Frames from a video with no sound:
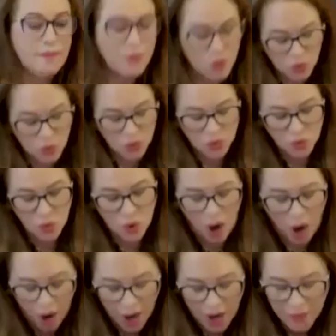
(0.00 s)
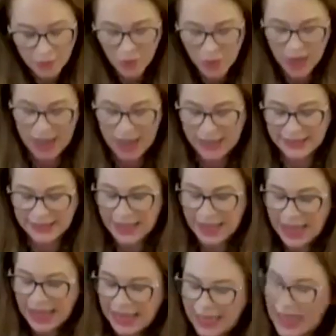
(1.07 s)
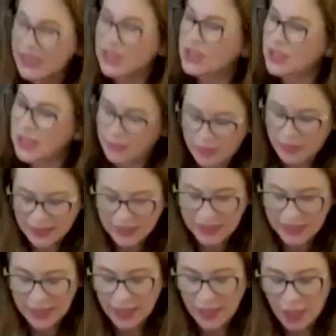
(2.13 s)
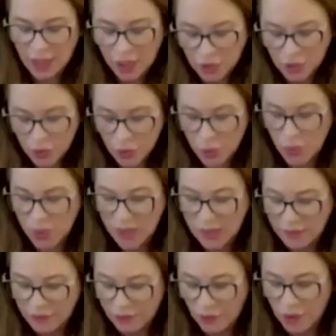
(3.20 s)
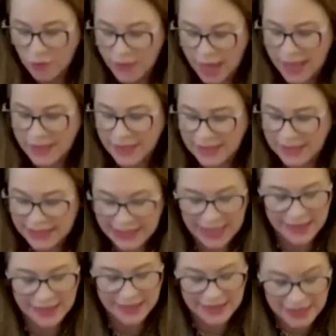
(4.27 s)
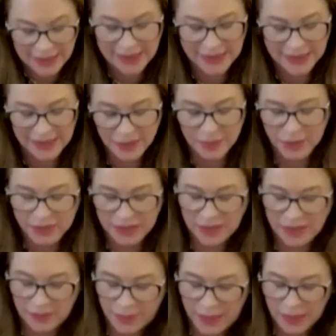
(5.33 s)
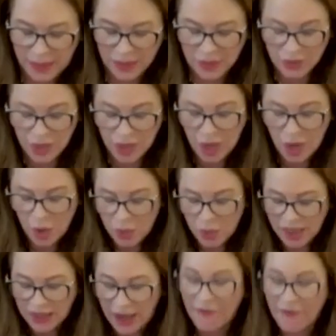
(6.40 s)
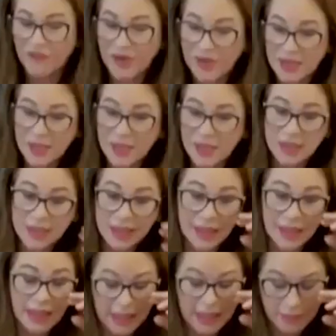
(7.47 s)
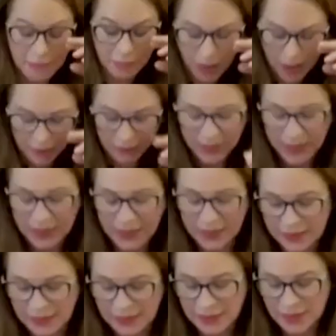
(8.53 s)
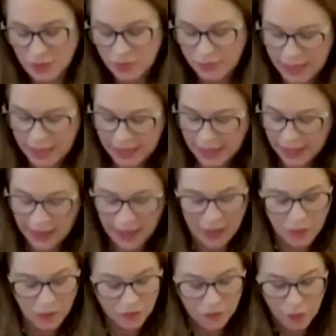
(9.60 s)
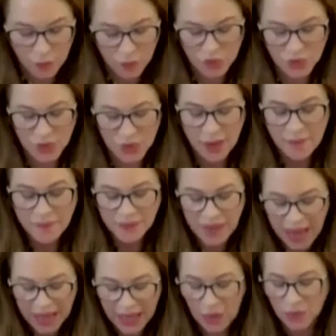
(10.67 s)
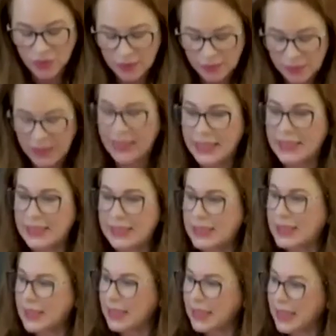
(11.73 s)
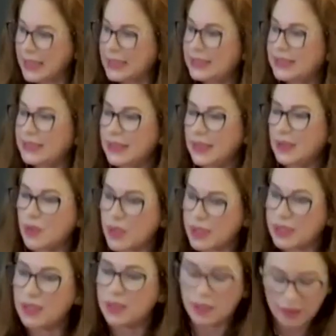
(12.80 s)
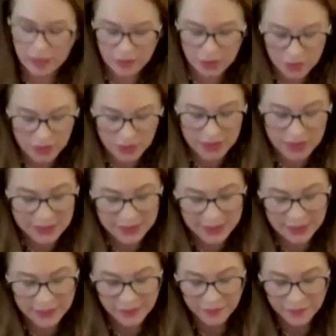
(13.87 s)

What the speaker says: to harmonize legitimacy through informed and sustained citizens' participation with efficiency in public decision-making. And of course, accountability is critical to this.